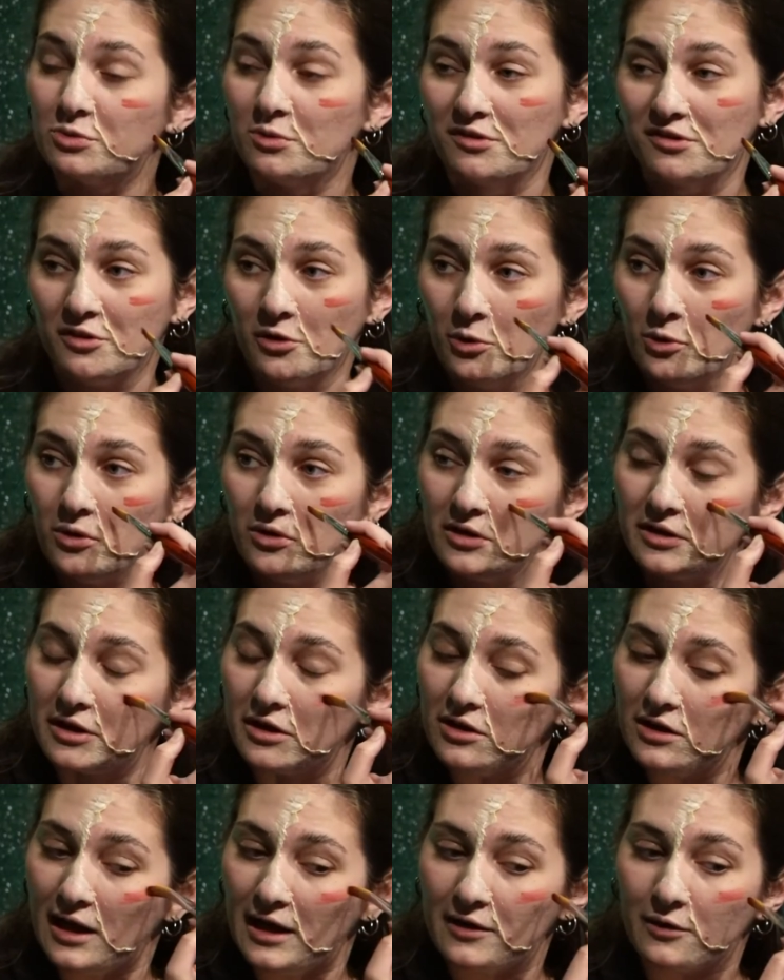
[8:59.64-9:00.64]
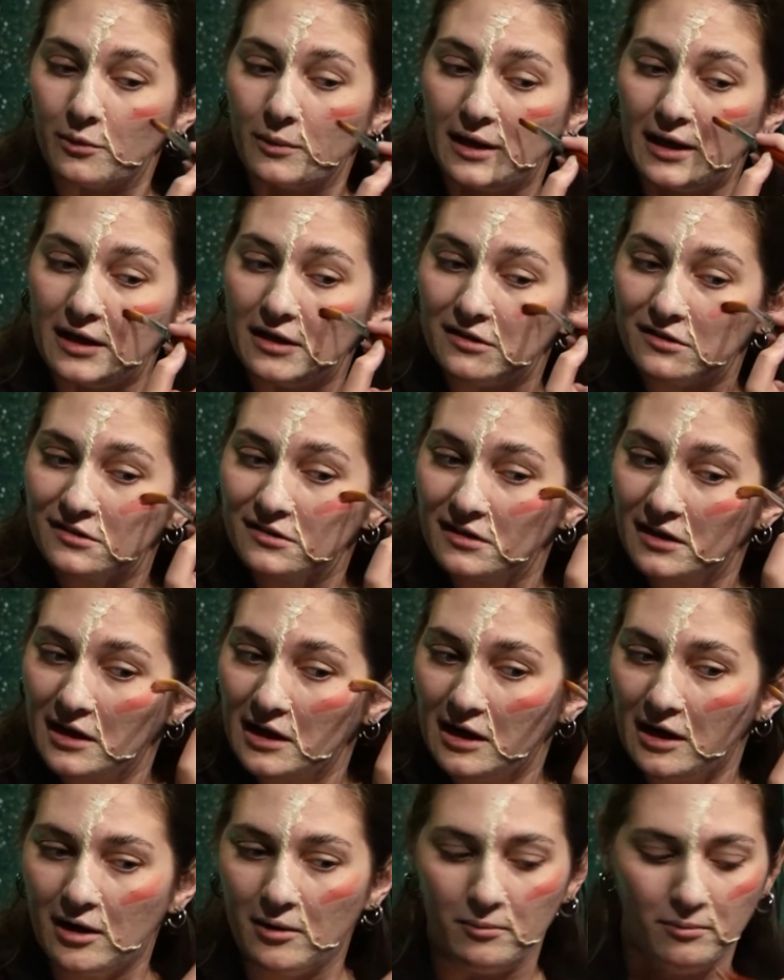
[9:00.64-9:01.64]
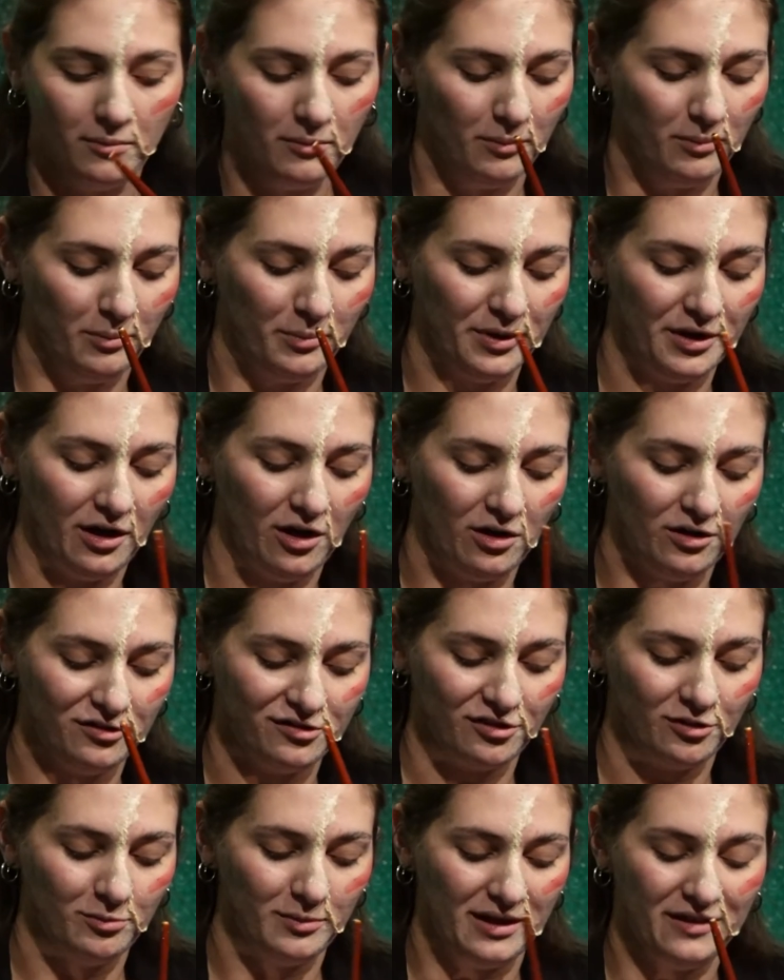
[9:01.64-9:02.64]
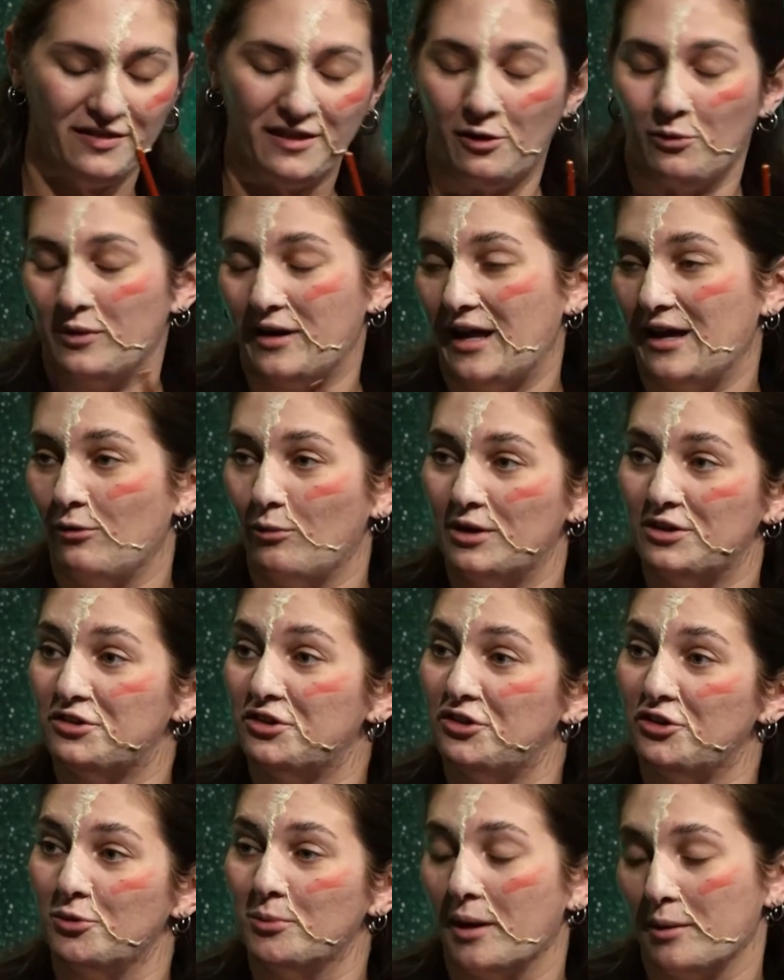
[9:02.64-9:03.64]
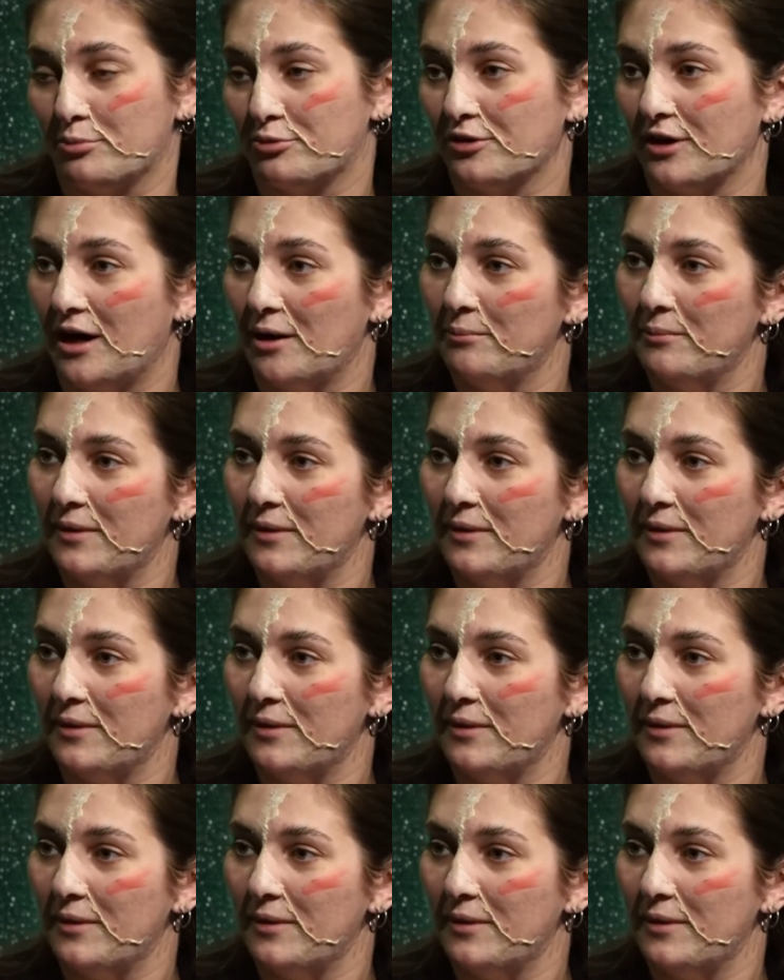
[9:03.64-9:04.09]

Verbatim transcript: was cool in a lot of ways. Um, but also meant that when I went to do my prom